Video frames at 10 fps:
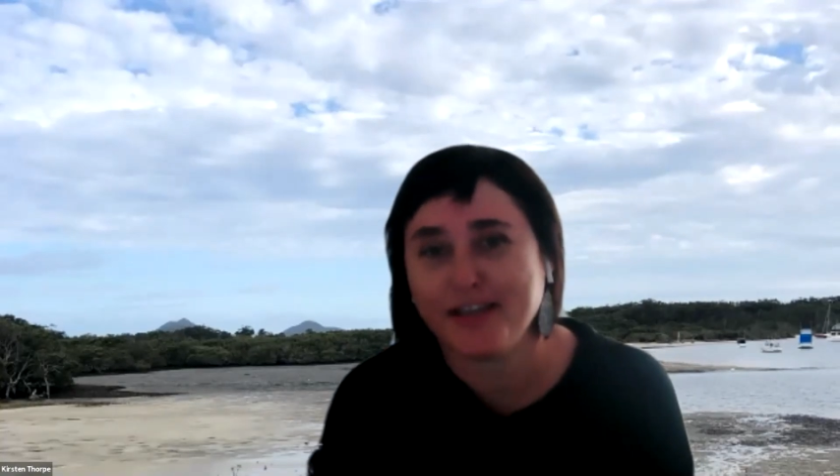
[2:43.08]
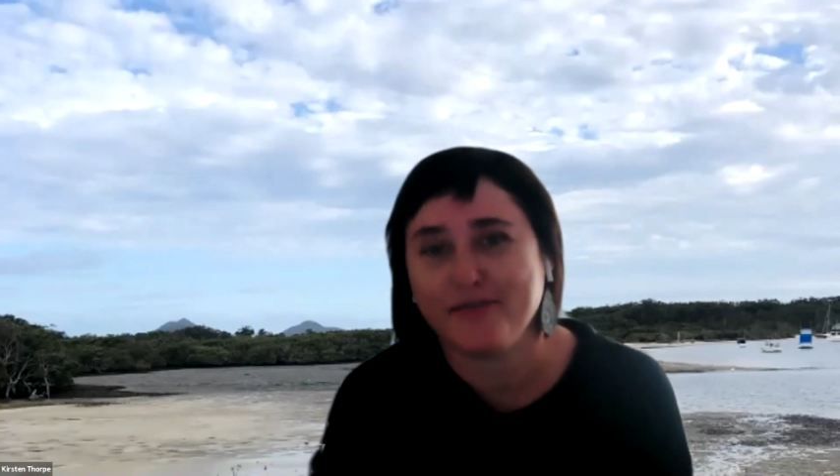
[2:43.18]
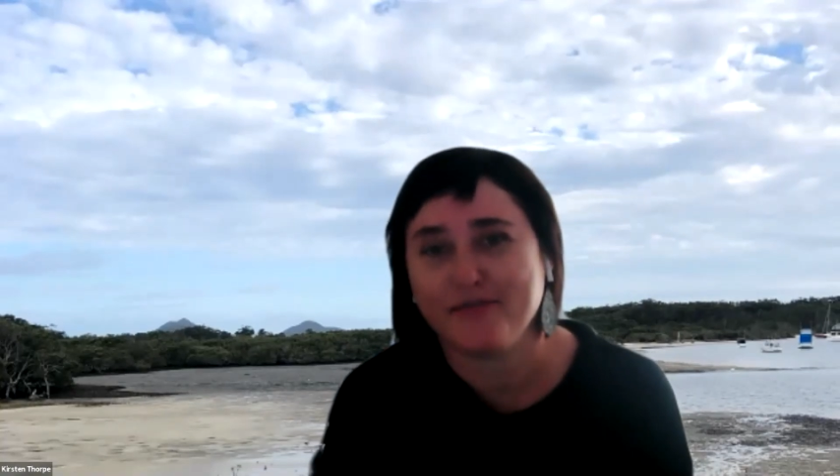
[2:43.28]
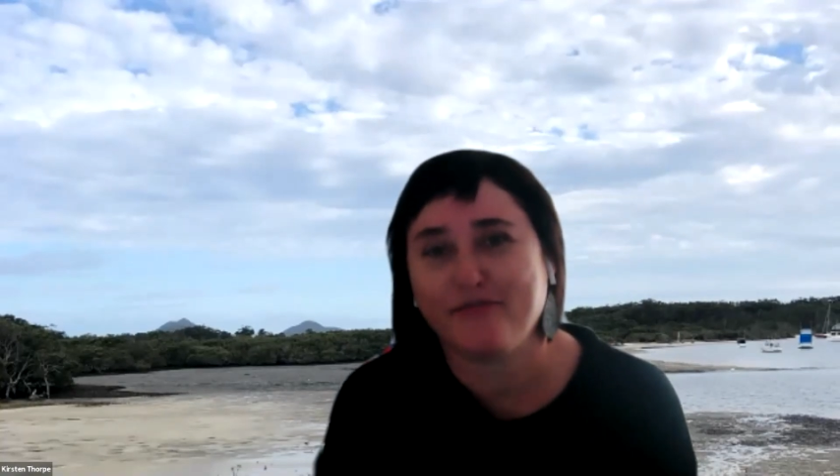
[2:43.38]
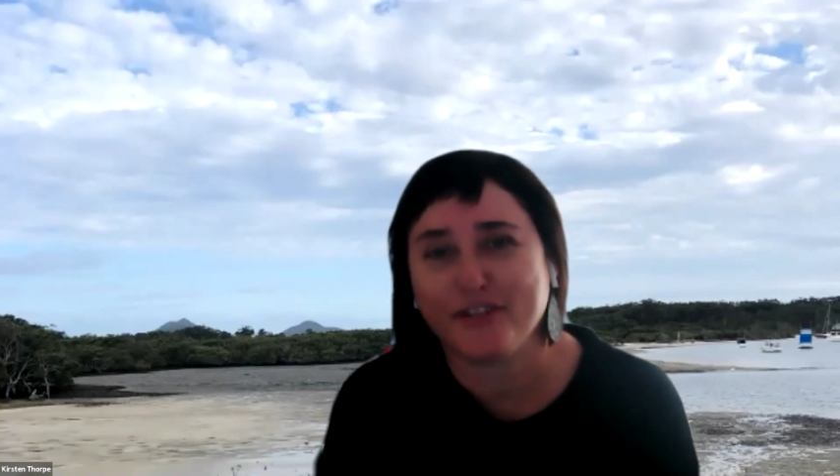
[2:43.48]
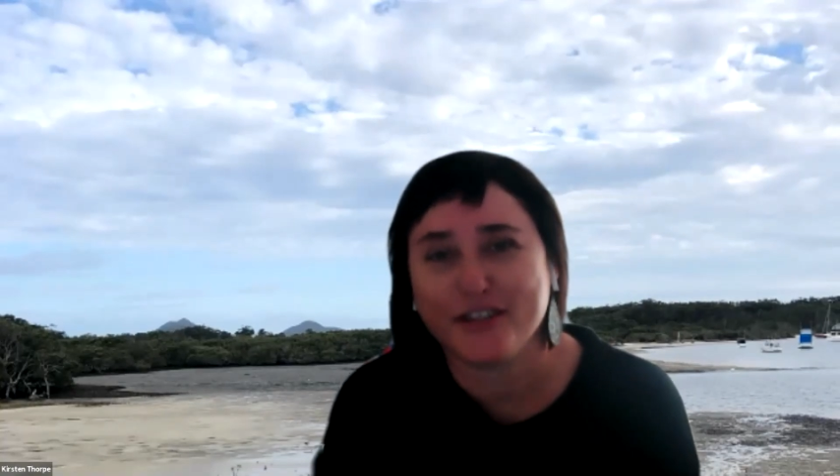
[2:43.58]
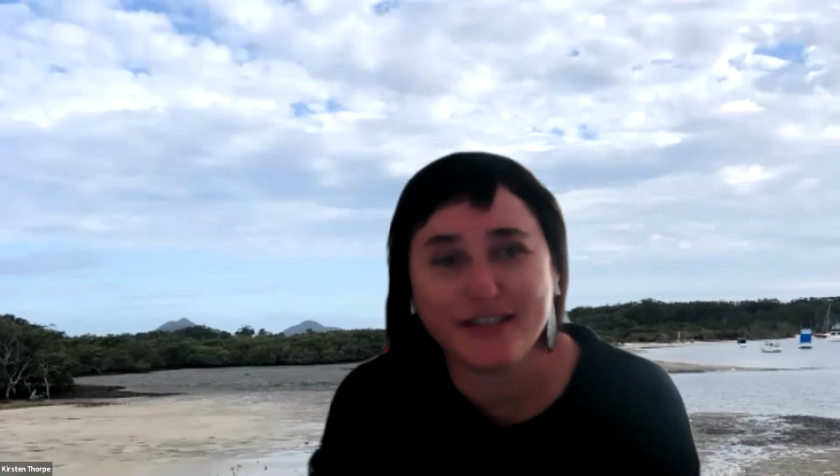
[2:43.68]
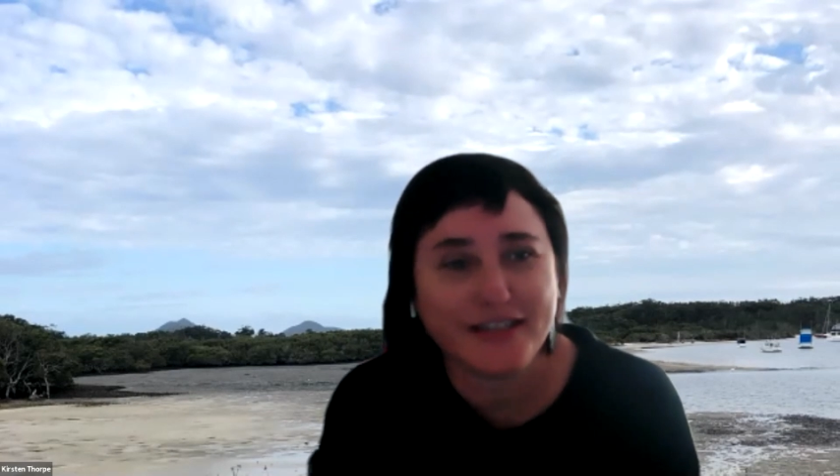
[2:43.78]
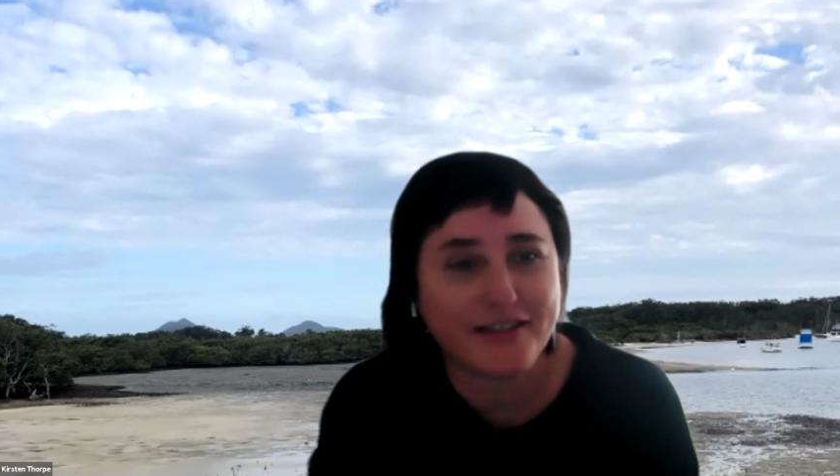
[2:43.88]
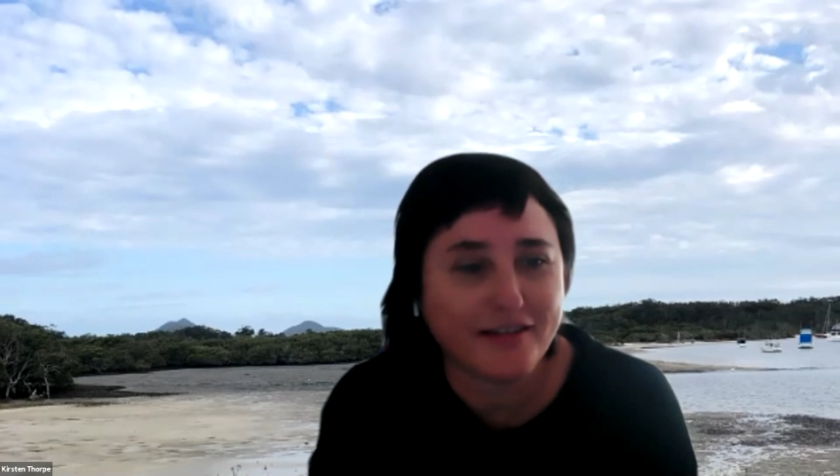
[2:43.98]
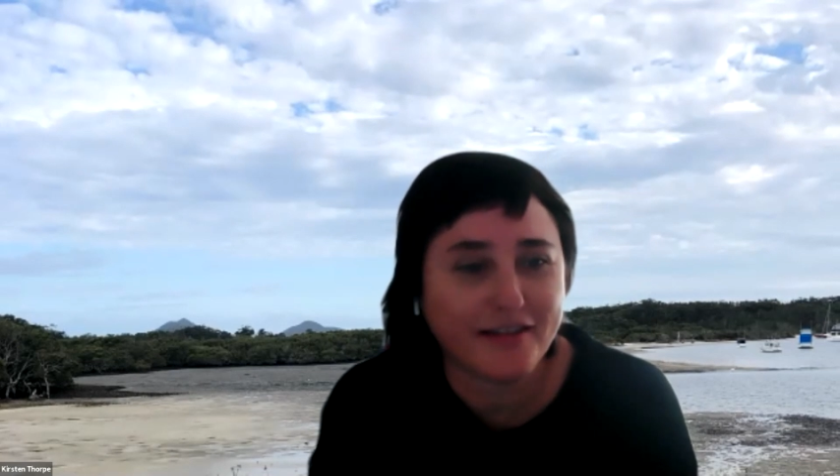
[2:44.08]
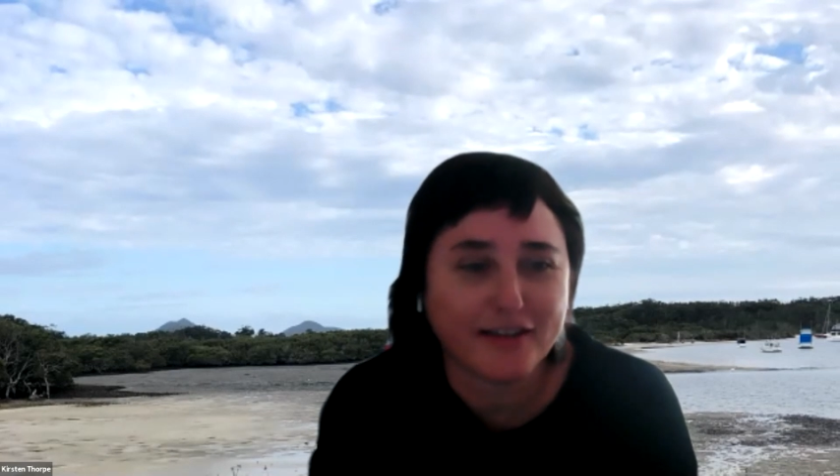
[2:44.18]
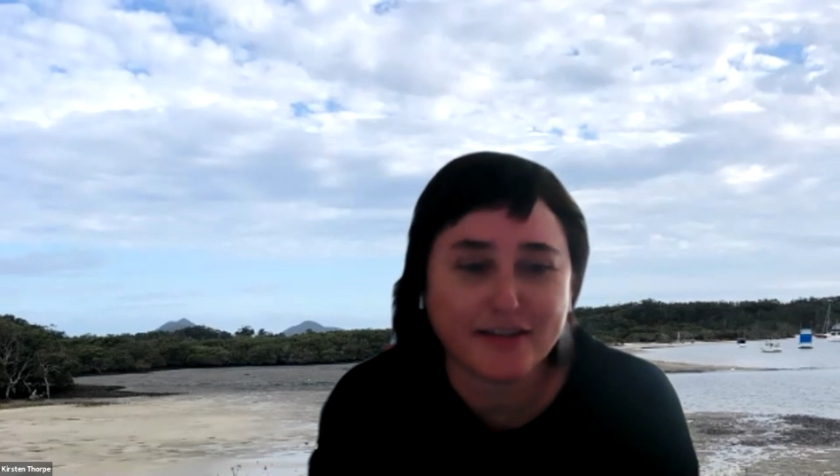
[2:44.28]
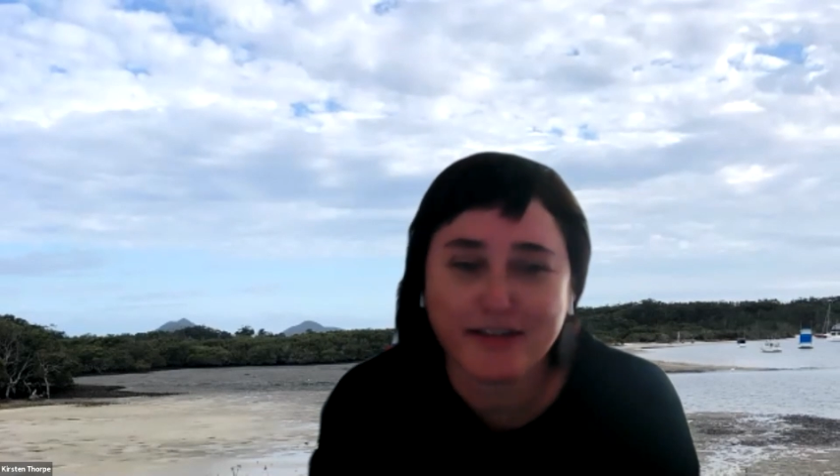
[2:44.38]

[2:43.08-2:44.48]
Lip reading: And firstly, thanks